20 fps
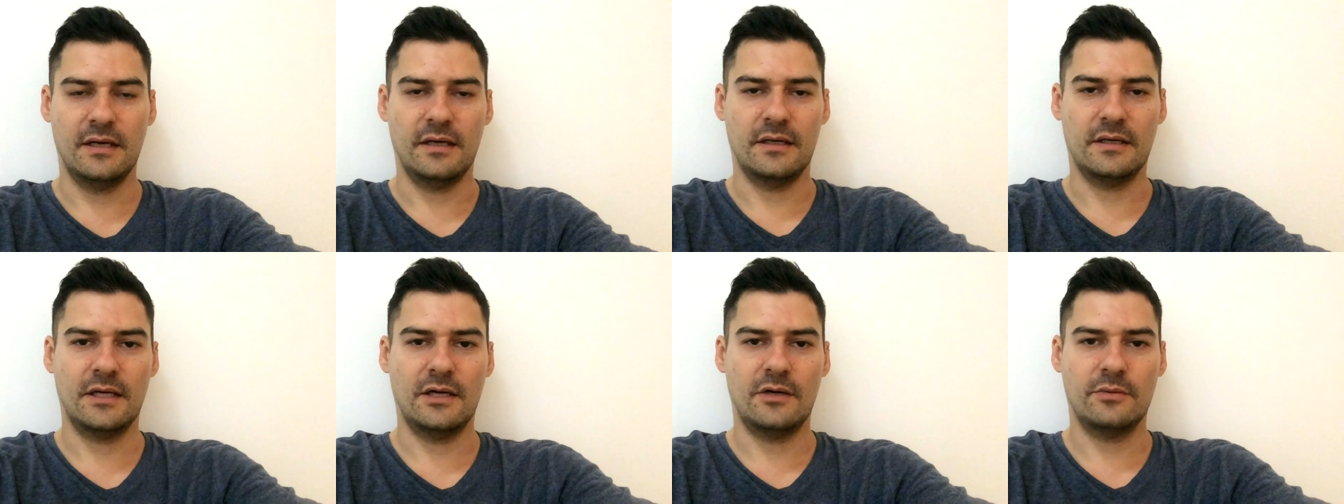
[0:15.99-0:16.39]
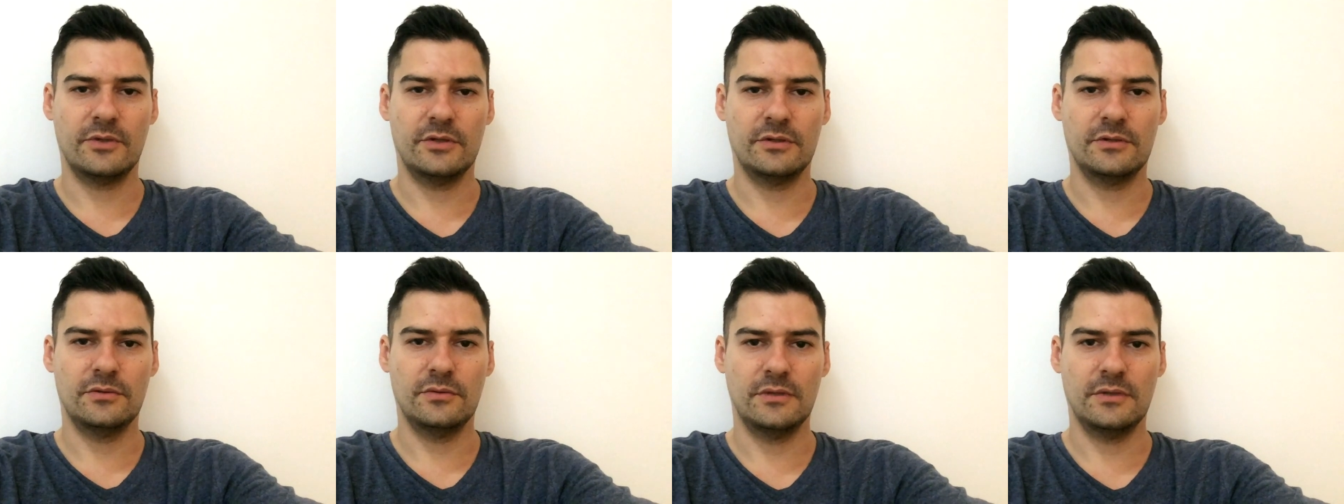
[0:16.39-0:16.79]
and now I'm
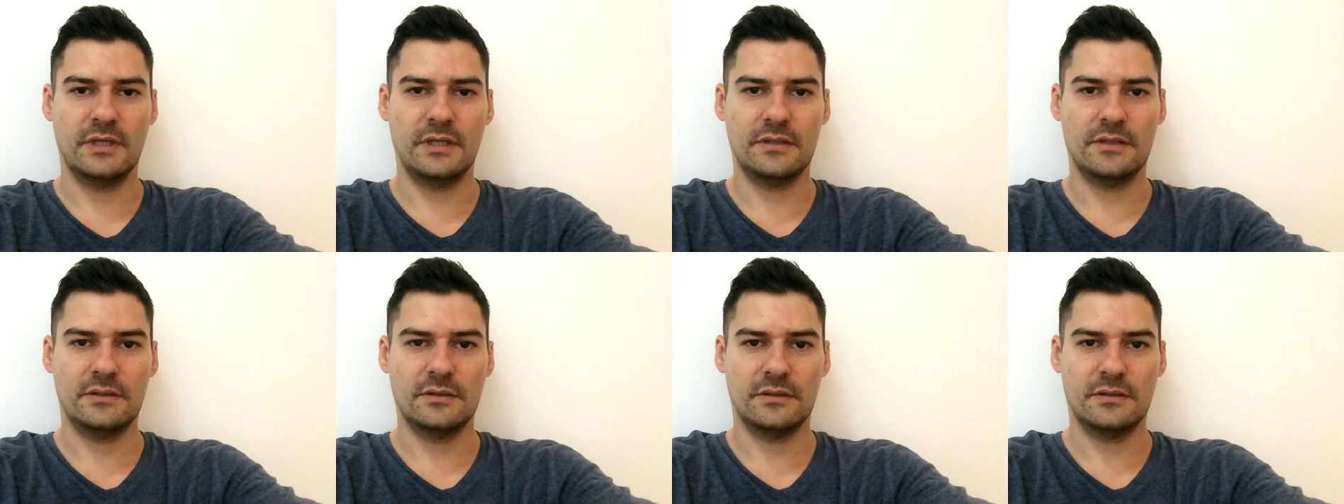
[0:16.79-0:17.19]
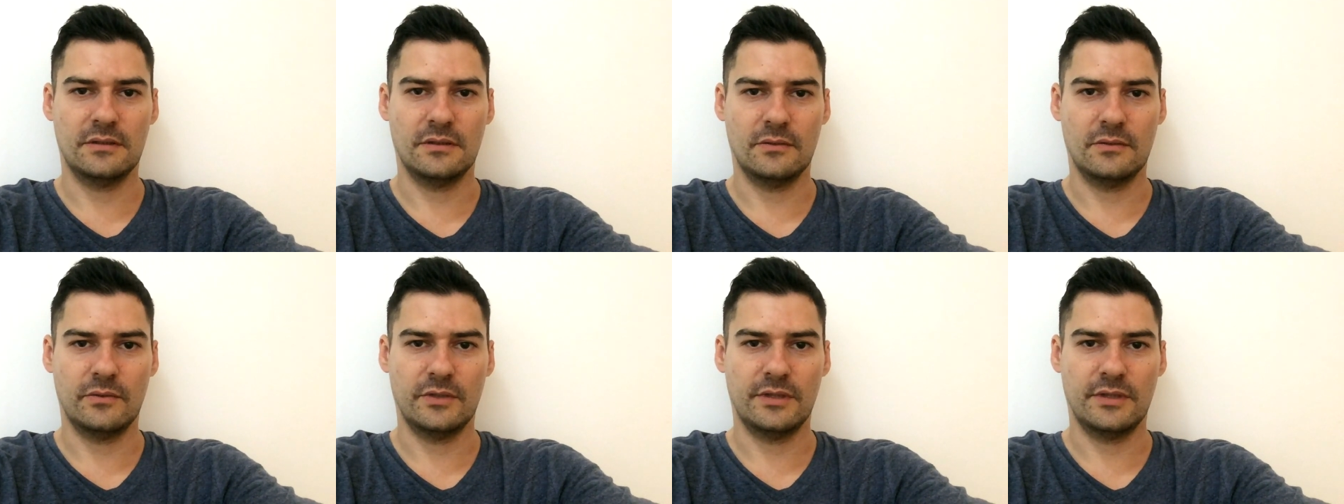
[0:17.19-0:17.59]
going to do that
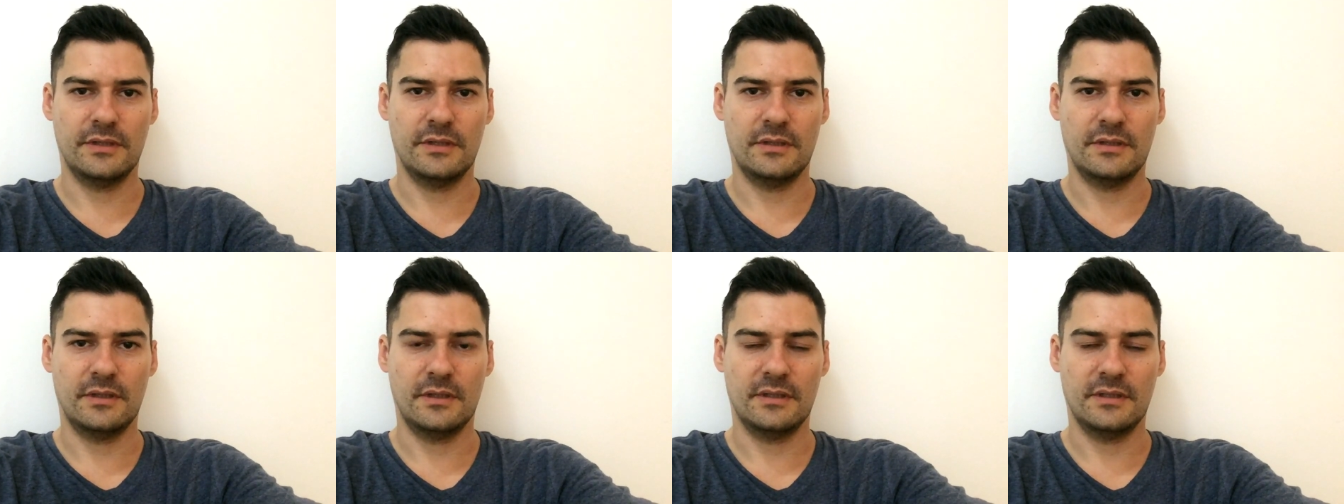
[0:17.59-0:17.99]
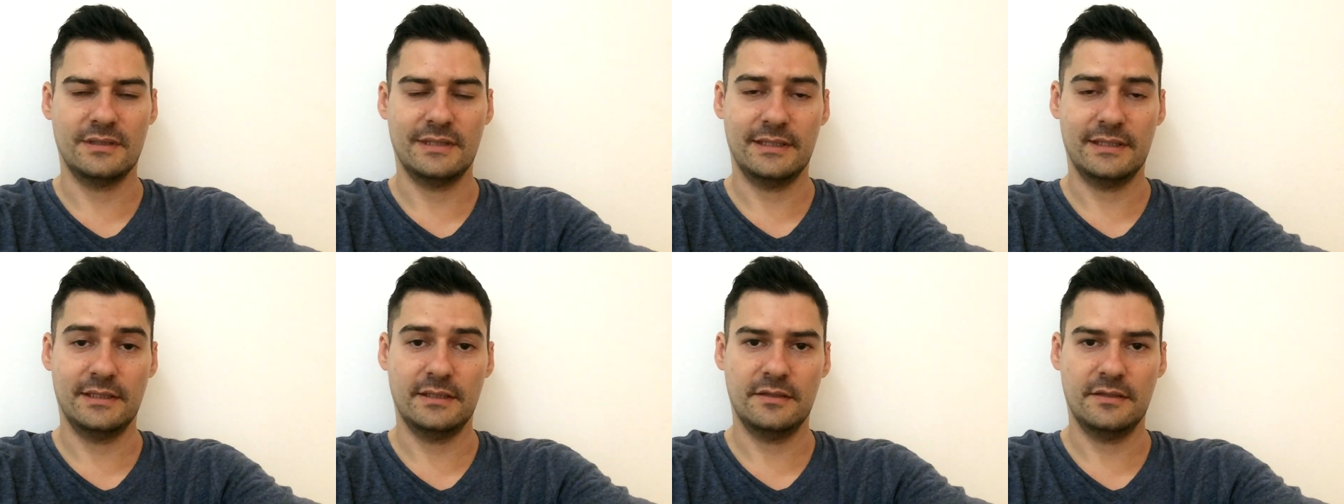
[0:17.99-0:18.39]
uh, with a
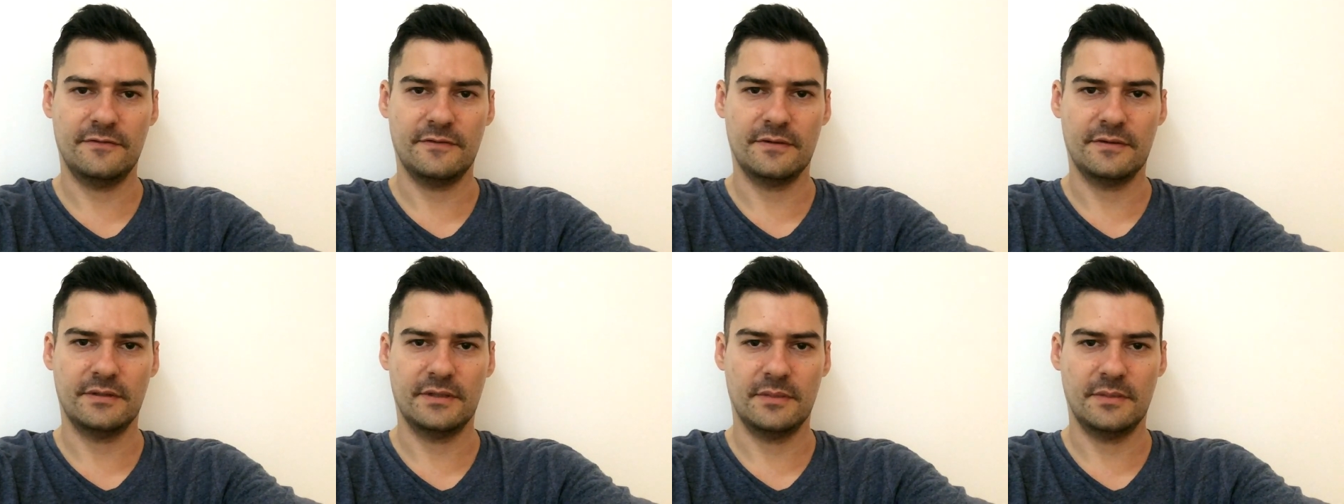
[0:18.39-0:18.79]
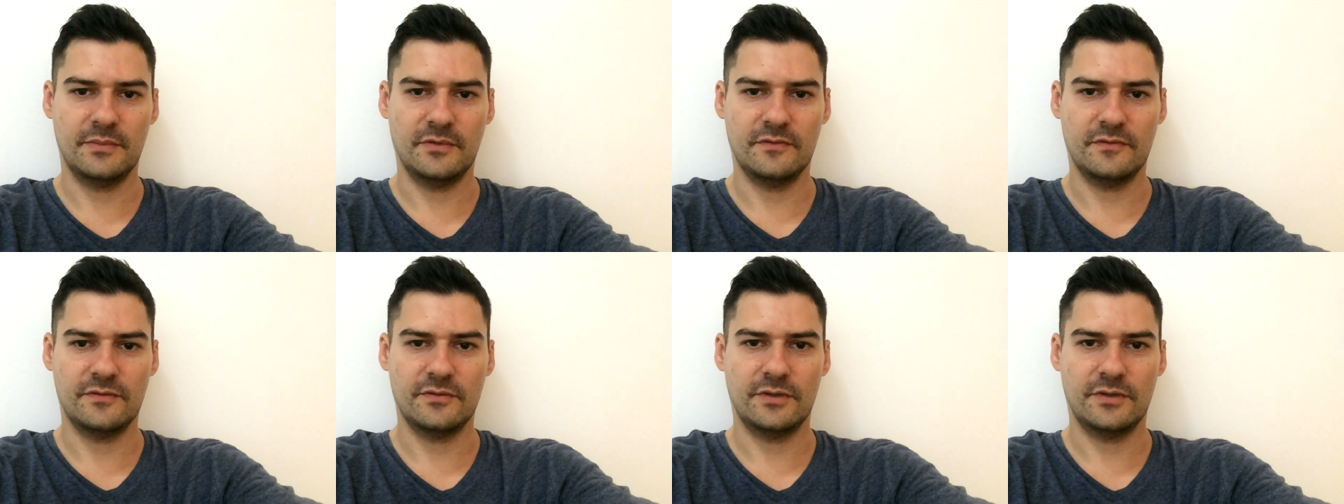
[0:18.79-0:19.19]
slightly different
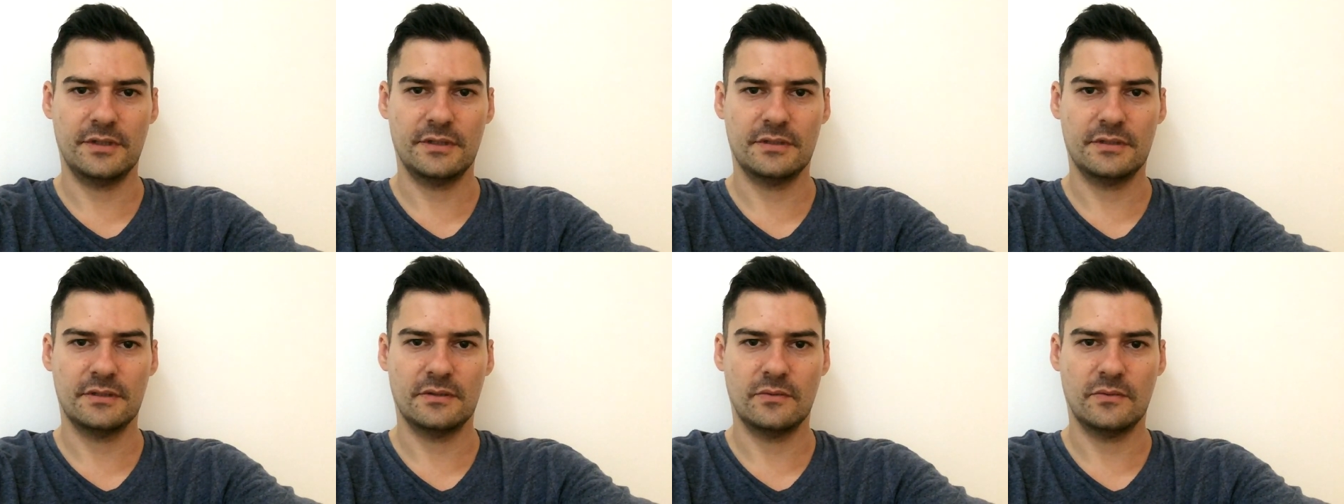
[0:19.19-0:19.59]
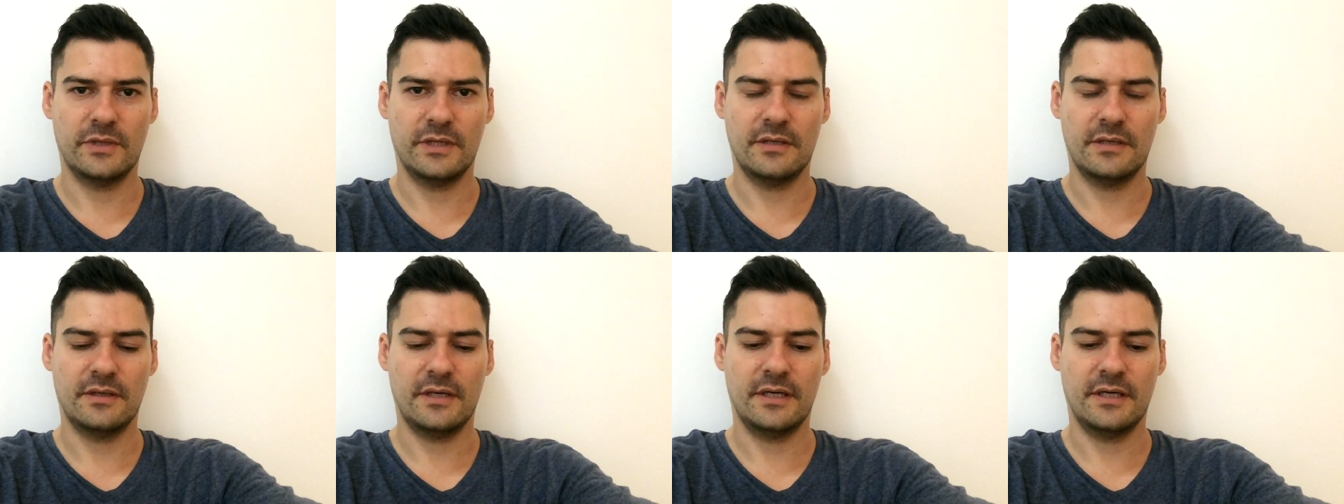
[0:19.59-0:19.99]
type of drawings
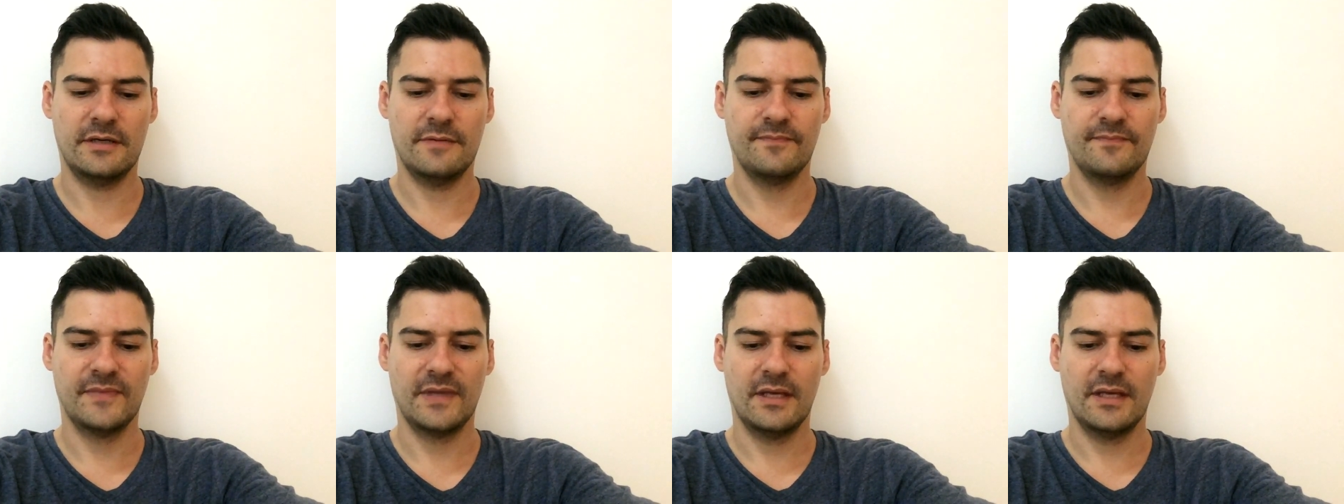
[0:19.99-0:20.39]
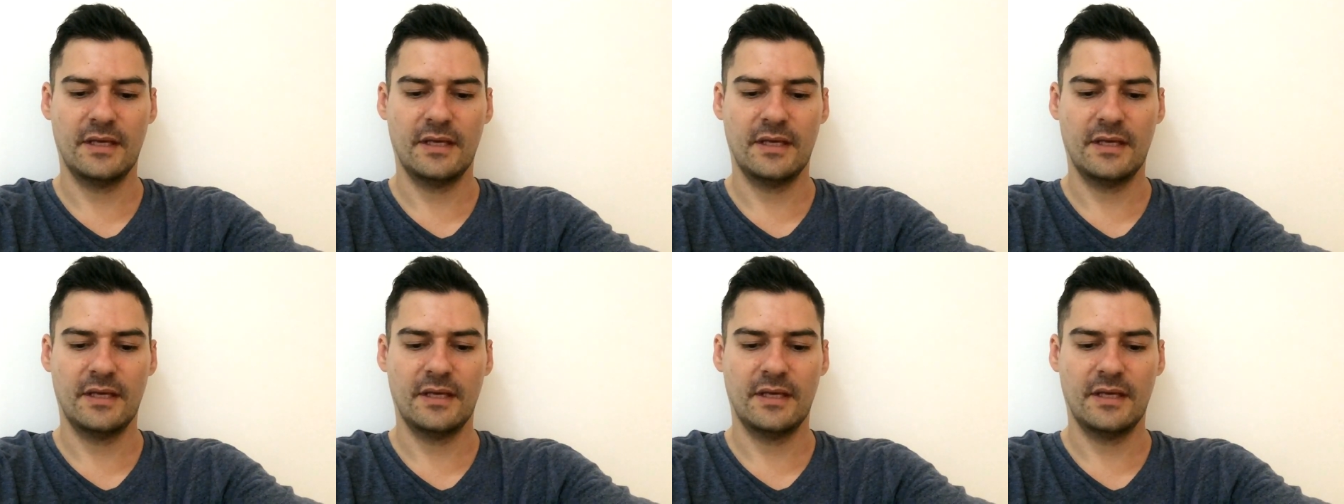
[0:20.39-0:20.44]
where I